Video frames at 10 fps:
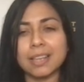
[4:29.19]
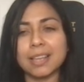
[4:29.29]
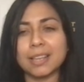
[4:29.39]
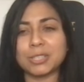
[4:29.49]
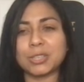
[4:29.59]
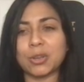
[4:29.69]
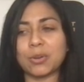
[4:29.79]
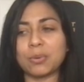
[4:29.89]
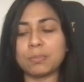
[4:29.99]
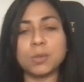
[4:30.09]

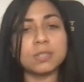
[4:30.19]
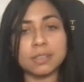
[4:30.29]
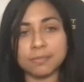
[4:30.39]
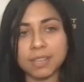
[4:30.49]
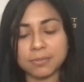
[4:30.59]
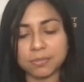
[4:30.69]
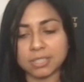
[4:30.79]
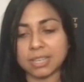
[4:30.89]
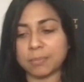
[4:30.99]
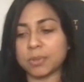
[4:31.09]
So Music Fit, for
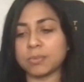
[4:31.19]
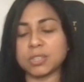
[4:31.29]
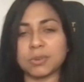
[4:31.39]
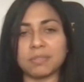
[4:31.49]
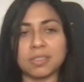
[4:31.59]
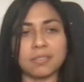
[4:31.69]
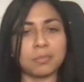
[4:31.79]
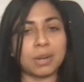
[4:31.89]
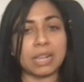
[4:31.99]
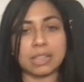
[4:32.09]
example, we do everything from
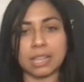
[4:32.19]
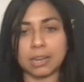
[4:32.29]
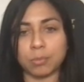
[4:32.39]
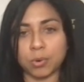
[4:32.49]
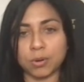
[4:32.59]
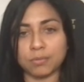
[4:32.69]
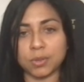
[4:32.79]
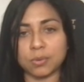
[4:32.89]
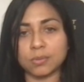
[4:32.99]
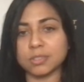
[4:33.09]
an athletic point of
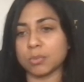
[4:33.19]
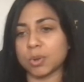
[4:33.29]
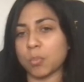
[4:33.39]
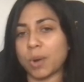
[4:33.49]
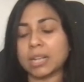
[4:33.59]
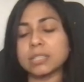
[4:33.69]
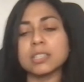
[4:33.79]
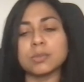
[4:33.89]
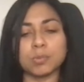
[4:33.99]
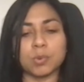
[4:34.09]
view. So we don't
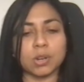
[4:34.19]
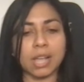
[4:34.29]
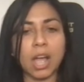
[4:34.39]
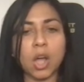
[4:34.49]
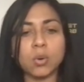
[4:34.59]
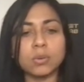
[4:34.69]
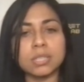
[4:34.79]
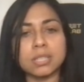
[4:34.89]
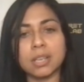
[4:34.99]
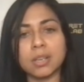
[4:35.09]
practice, we work out,
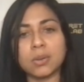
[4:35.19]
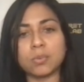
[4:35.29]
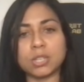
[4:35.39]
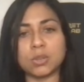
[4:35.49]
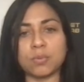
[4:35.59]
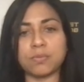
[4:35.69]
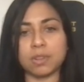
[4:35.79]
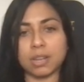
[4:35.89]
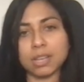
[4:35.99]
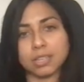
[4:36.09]
we do
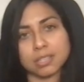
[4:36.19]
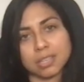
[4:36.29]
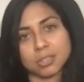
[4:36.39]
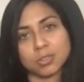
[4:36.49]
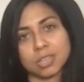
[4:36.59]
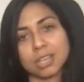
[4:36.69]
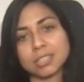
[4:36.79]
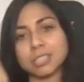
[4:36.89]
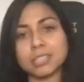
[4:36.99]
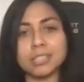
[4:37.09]
flex
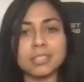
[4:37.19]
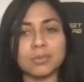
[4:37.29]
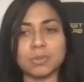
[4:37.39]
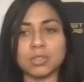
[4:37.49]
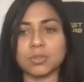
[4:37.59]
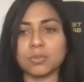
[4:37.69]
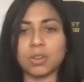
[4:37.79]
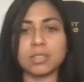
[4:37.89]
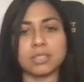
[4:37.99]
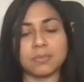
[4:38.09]
exercises, we do all
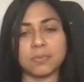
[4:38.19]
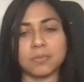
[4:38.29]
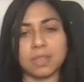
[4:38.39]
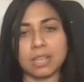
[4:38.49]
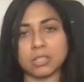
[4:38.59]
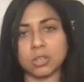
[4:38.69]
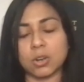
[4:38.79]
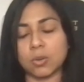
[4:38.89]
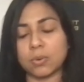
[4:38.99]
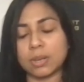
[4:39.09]
these different things.
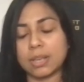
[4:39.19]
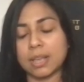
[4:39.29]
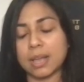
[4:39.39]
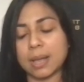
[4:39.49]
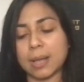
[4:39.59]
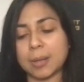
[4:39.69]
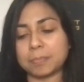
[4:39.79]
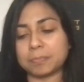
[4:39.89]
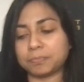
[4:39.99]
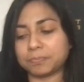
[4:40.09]

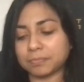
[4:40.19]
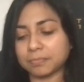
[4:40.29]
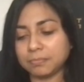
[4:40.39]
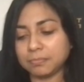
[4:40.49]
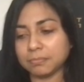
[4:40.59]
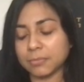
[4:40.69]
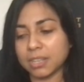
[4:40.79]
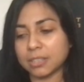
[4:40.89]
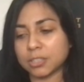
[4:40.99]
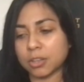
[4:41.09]
Um,
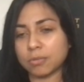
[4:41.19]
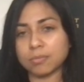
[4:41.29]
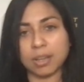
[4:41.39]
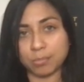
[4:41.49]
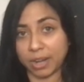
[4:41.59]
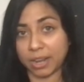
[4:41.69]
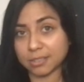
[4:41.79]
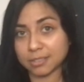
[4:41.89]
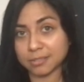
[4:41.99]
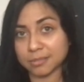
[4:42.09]
so a
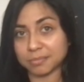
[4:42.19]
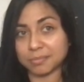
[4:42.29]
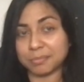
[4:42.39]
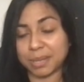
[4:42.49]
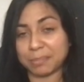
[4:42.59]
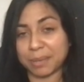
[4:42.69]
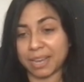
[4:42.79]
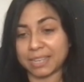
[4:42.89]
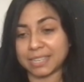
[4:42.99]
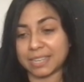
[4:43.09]
brand, big
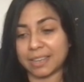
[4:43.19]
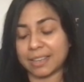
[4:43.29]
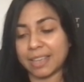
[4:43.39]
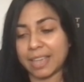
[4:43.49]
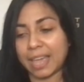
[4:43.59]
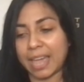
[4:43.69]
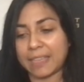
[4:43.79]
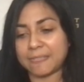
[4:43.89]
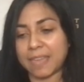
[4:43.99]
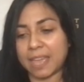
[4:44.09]
idea,
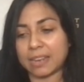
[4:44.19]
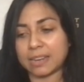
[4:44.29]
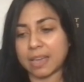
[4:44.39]
and then